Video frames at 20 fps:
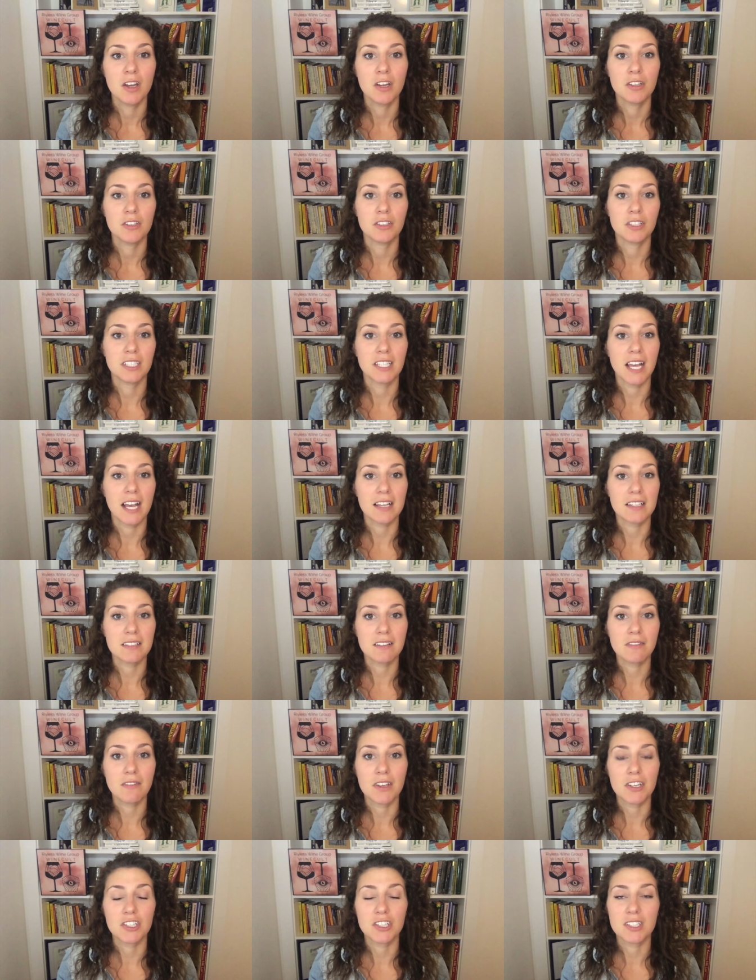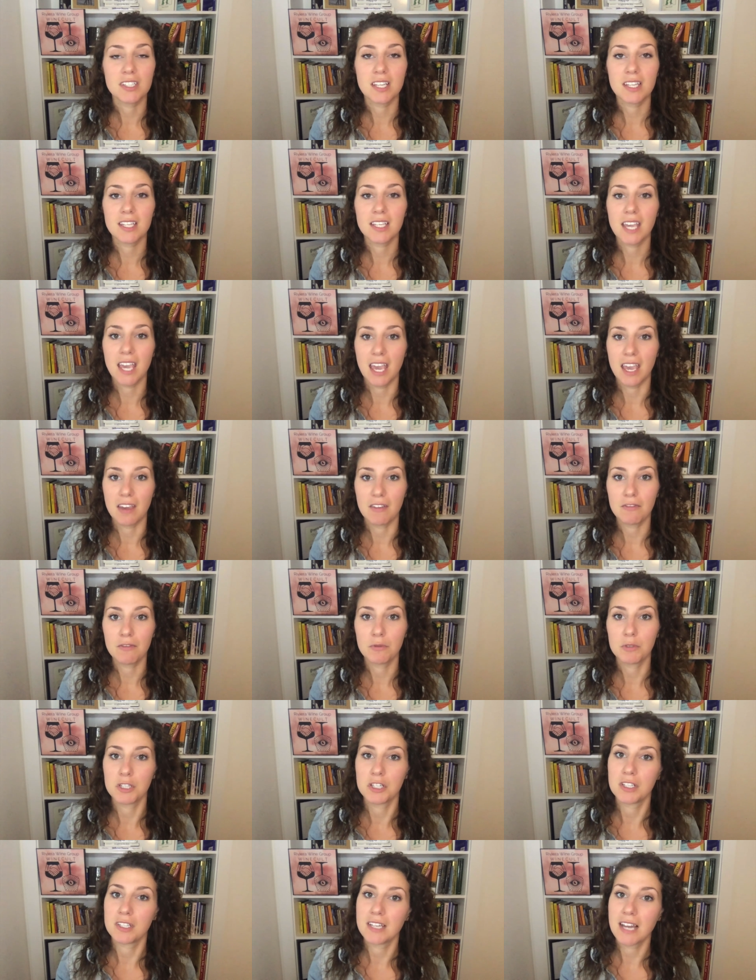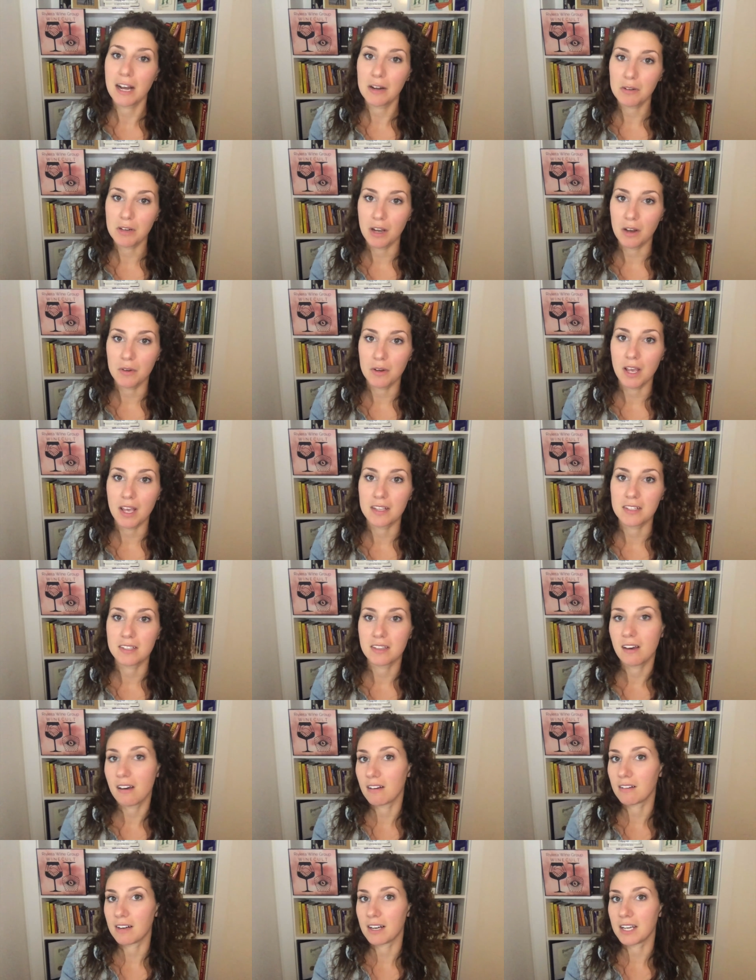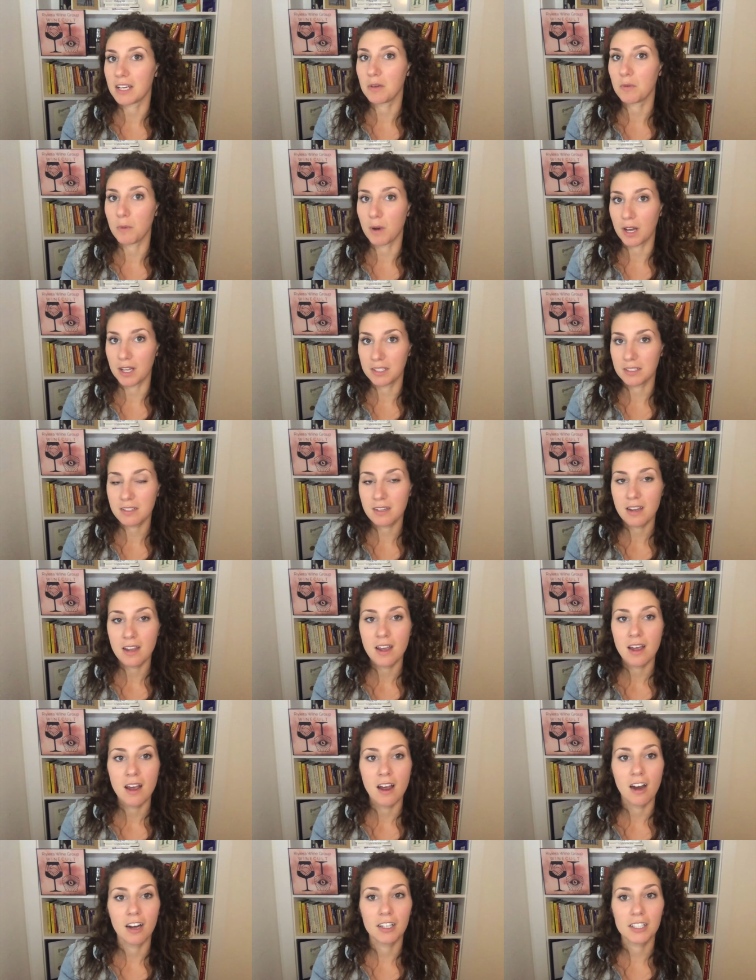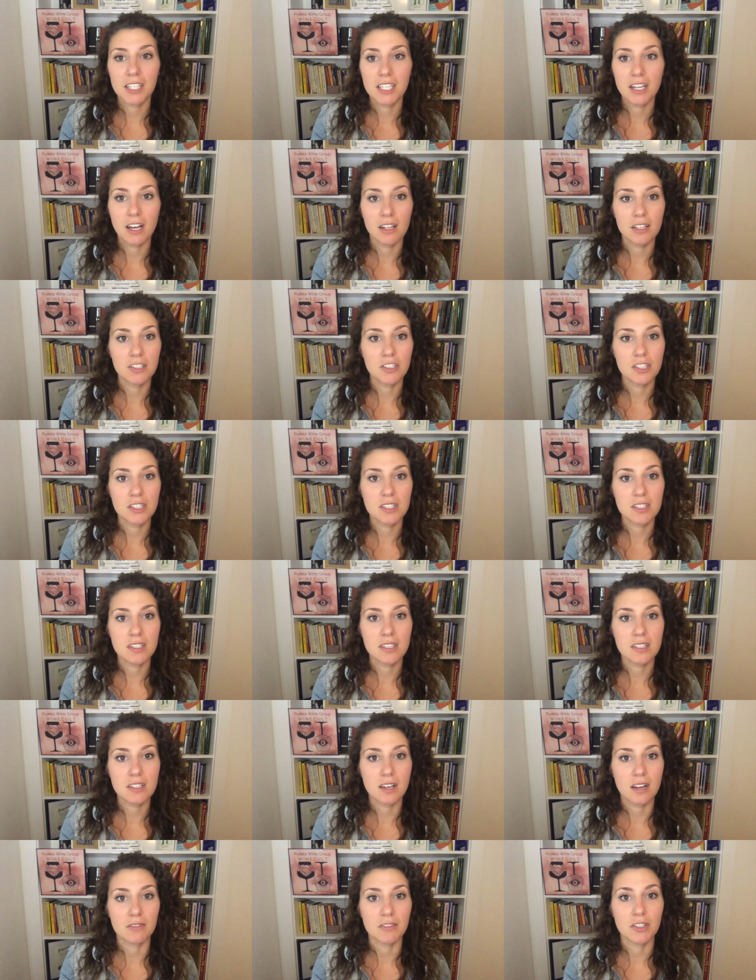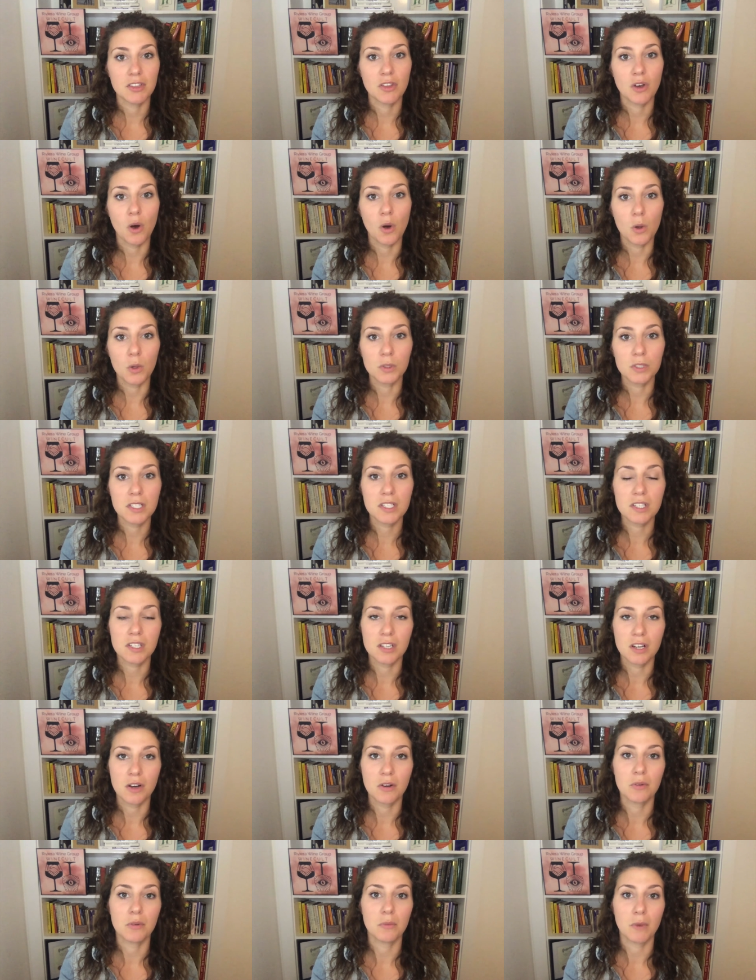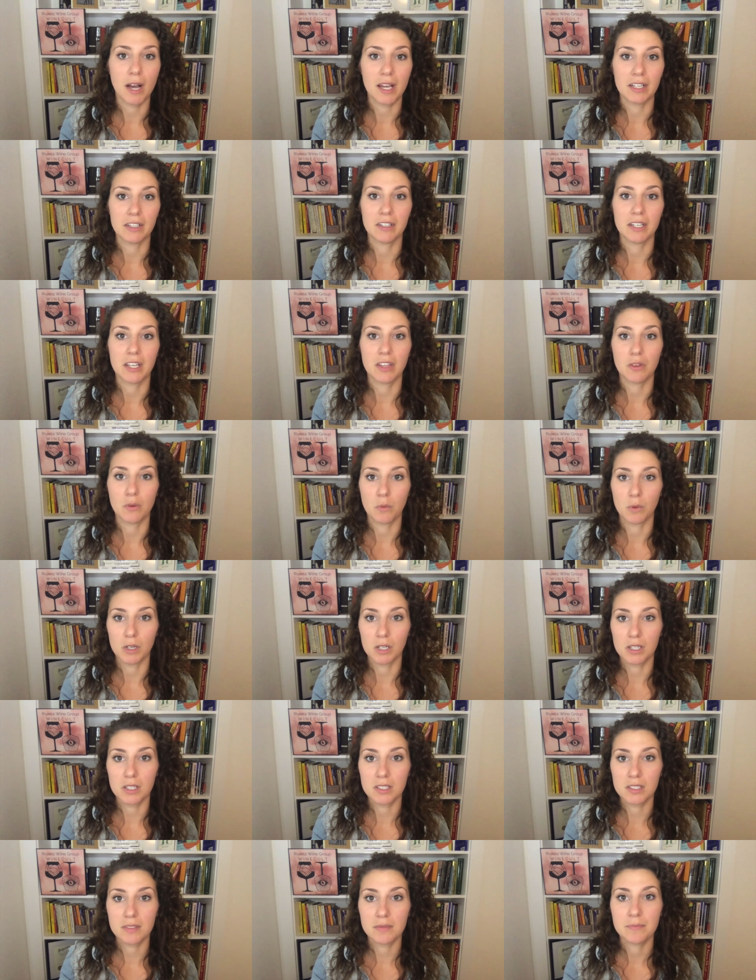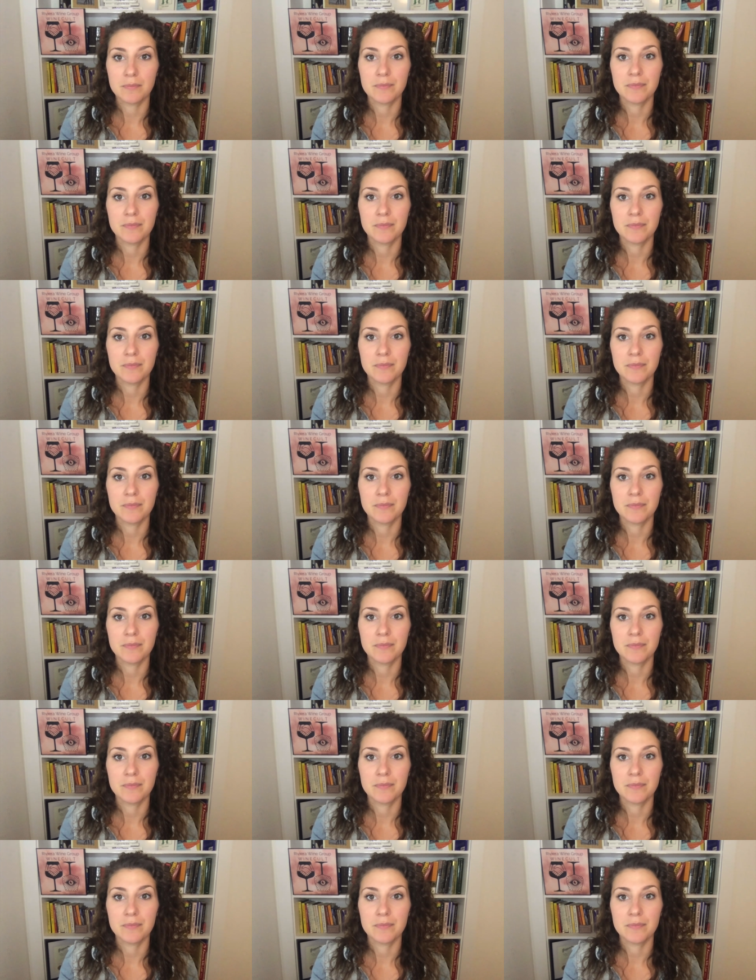During excavations of the cave, which is now known as the Areni 1, archaeologists discovered the oldest known winery in the world,